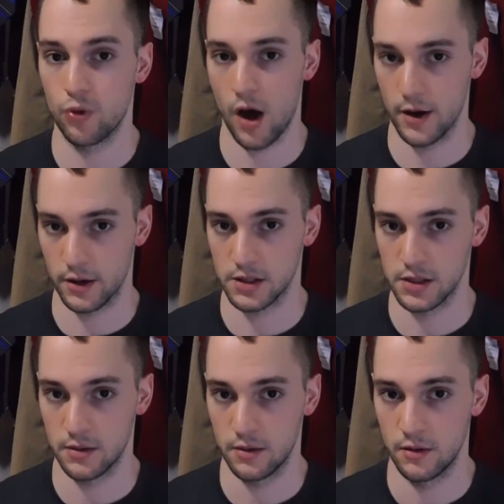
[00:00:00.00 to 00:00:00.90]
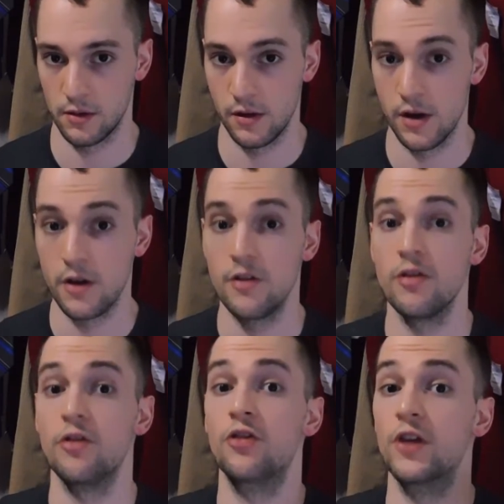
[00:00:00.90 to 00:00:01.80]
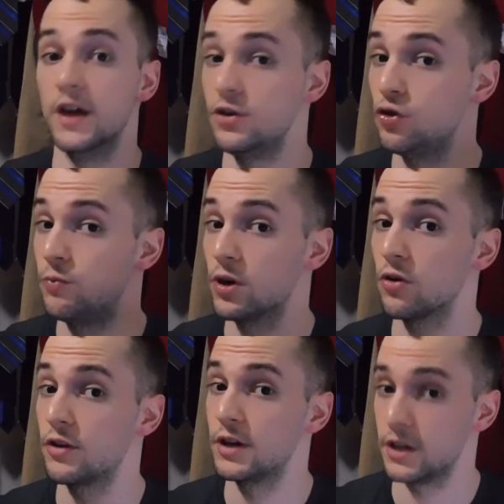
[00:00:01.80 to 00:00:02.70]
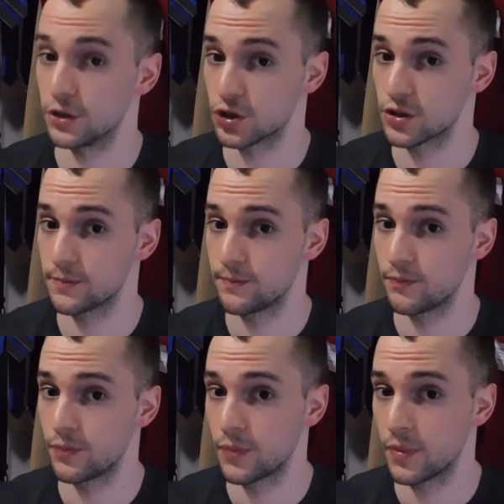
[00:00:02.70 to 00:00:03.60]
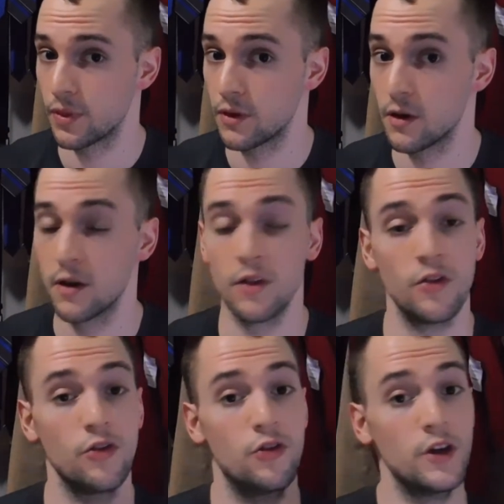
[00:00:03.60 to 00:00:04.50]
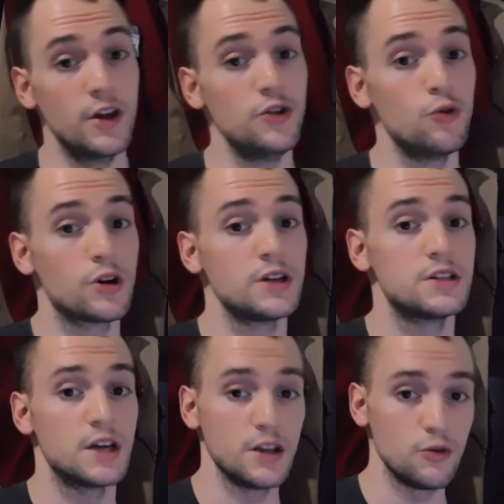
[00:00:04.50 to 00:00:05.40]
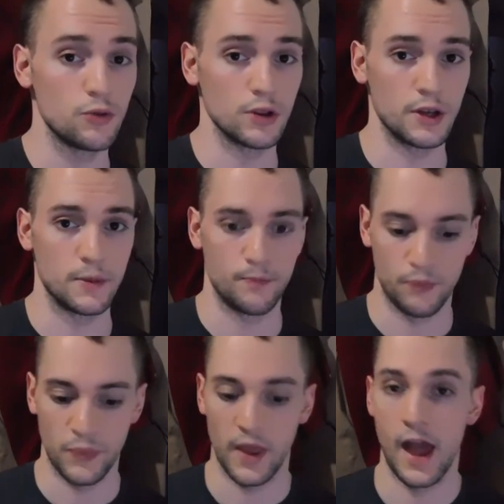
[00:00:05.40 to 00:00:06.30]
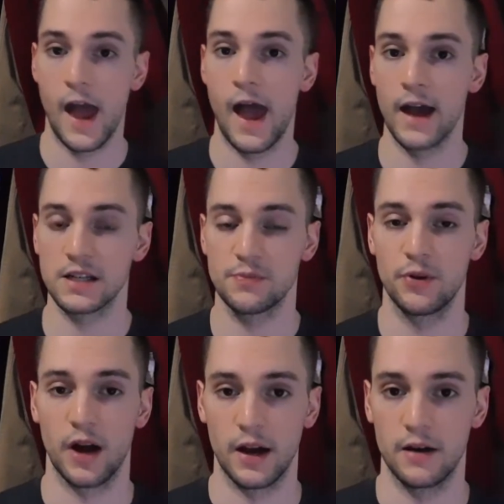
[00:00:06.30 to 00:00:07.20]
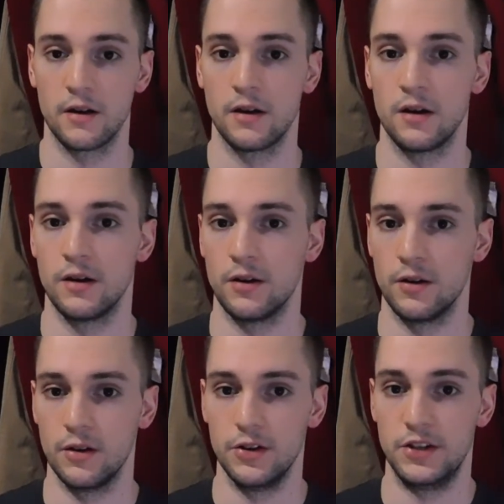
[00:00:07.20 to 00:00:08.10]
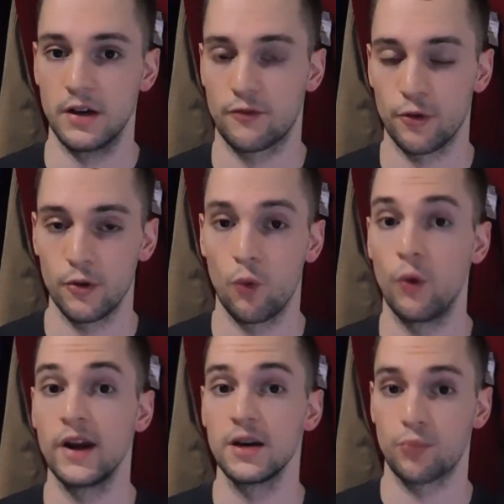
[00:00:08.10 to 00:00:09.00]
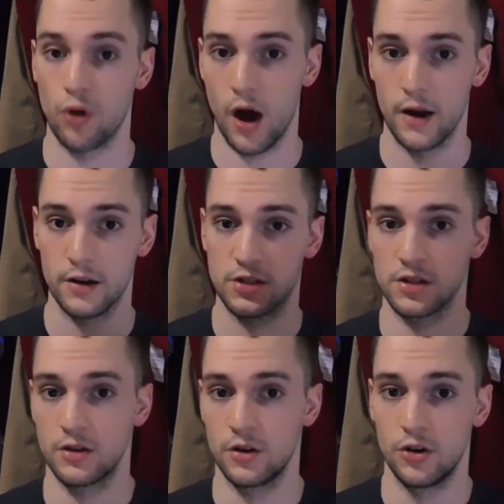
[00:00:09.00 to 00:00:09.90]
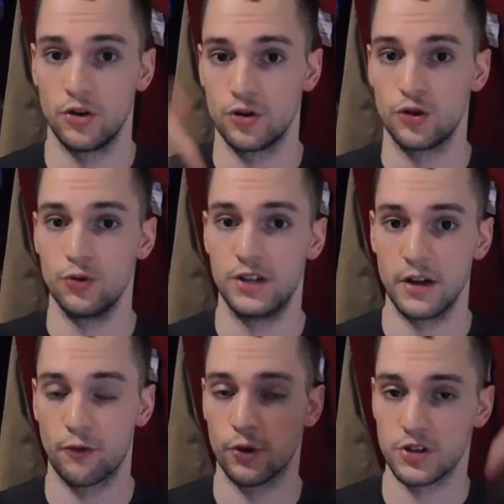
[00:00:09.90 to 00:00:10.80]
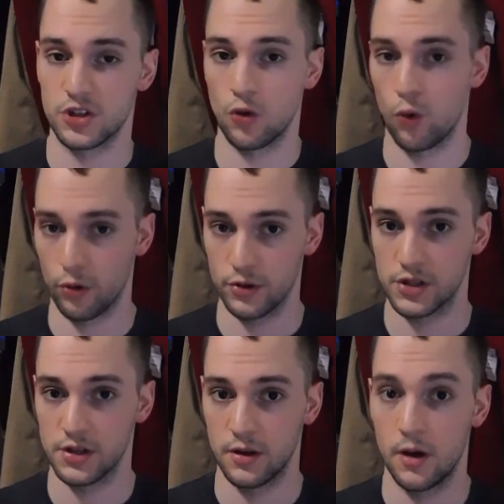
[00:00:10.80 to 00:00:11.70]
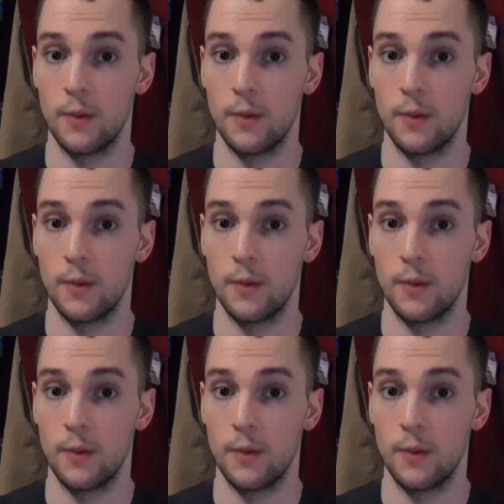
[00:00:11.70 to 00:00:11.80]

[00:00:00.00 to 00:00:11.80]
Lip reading: products, then you build the niche, then you continually expedite different winning products to different stores.